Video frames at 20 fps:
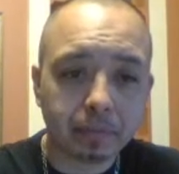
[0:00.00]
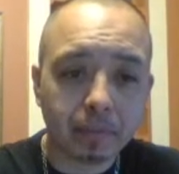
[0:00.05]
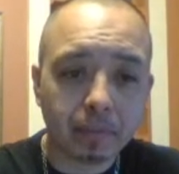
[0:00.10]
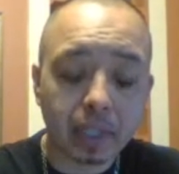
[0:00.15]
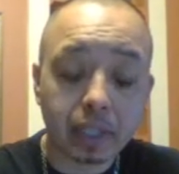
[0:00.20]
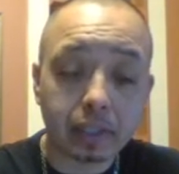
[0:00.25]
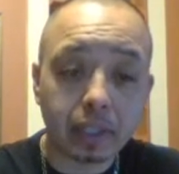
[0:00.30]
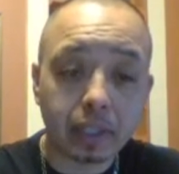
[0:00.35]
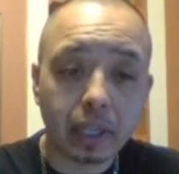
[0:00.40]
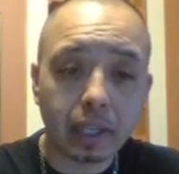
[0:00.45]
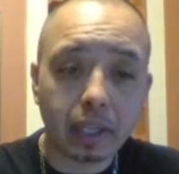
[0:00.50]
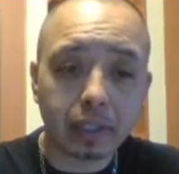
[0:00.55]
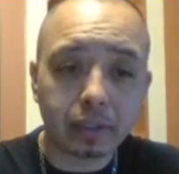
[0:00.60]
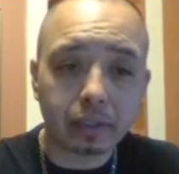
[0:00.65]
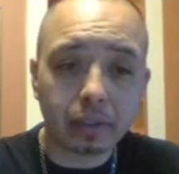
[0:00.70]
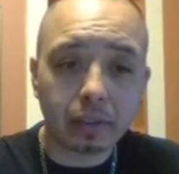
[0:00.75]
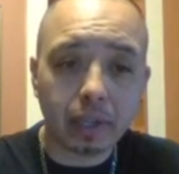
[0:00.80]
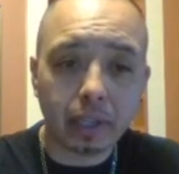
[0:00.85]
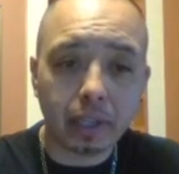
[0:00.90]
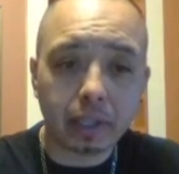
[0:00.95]
settings,
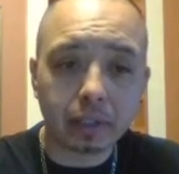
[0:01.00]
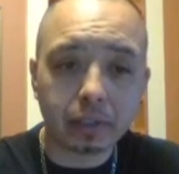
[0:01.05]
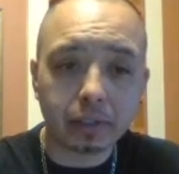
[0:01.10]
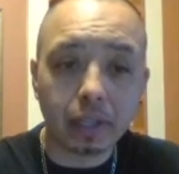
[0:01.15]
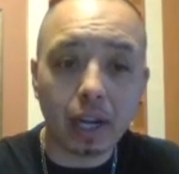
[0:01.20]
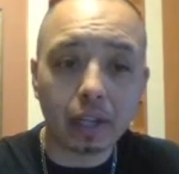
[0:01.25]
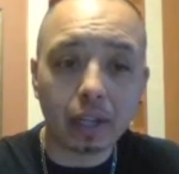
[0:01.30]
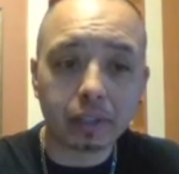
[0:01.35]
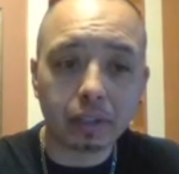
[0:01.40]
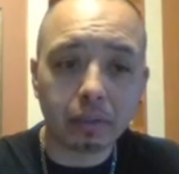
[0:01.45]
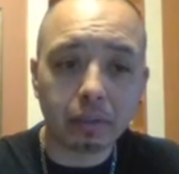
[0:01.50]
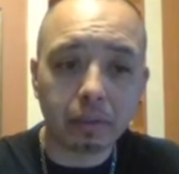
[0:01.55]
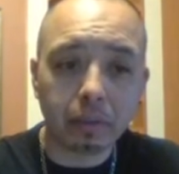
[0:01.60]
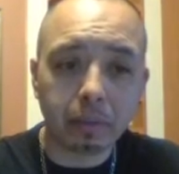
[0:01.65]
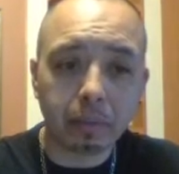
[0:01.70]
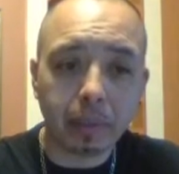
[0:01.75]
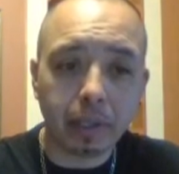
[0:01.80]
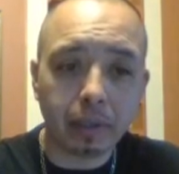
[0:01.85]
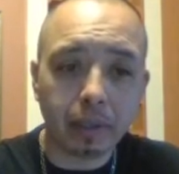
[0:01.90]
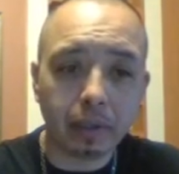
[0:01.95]
so I can talk to the
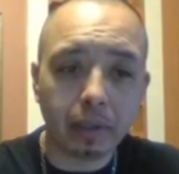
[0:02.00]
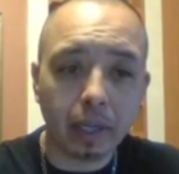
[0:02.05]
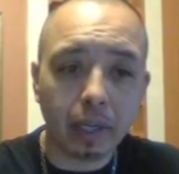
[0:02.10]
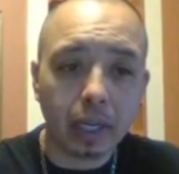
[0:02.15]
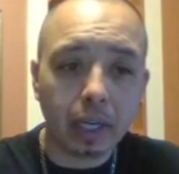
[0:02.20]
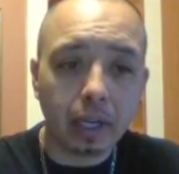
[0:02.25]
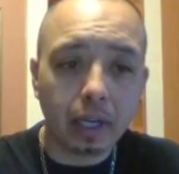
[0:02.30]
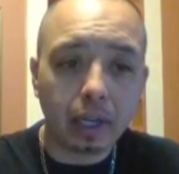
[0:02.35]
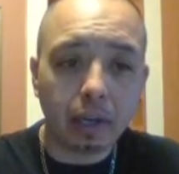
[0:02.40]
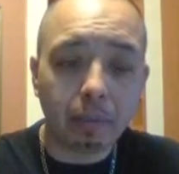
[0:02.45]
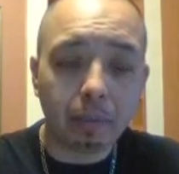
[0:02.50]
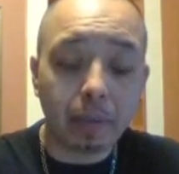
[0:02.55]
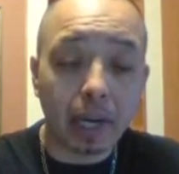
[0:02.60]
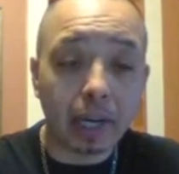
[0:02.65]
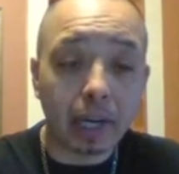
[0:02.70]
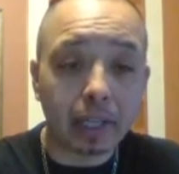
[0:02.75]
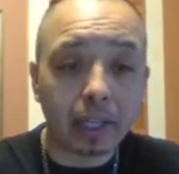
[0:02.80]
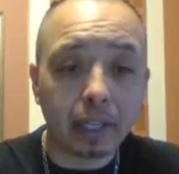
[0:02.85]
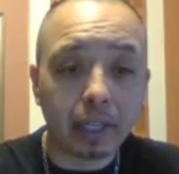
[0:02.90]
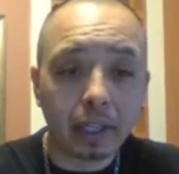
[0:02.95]
repeater, but
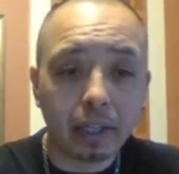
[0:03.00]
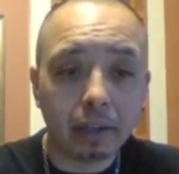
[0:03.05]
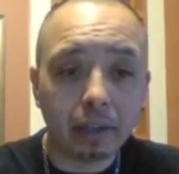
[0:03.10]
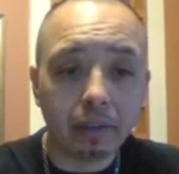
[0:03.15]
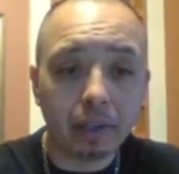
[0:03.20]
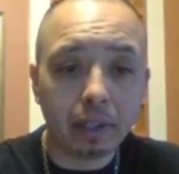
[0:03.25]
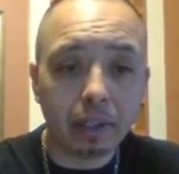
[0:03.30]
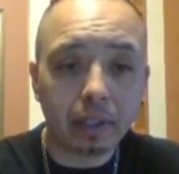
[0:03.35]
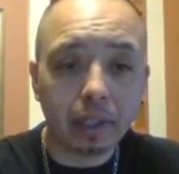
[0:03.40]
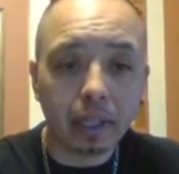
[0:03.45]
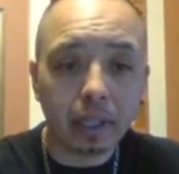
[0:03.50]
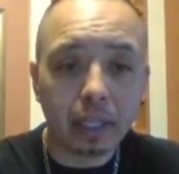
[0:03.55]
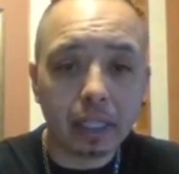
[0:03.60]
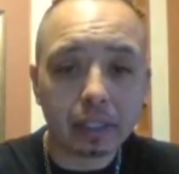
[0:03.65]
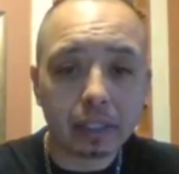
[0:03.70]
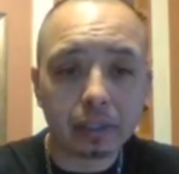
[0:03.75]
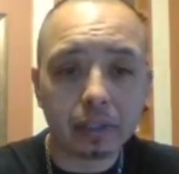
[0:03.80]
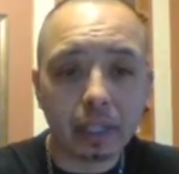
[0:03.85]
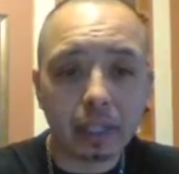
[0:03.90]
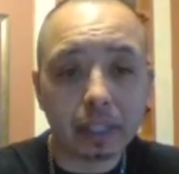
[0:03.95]
I can hear it.
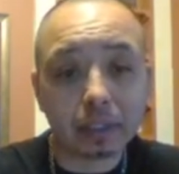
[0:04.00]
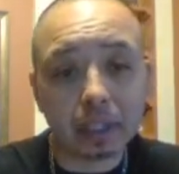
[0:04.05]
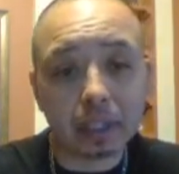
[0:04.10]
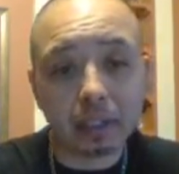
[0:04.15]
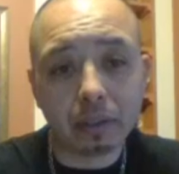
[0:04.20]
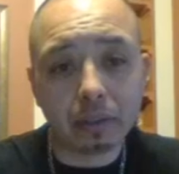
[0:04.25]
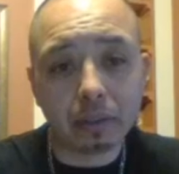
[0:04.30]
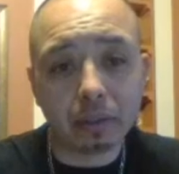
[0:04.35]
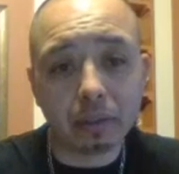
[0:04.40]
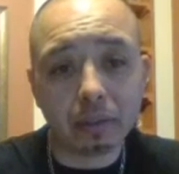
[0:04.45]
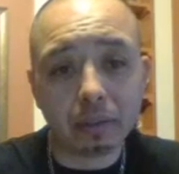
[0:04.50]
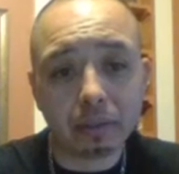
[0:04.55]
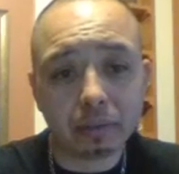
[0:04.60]
So that's kind of cool.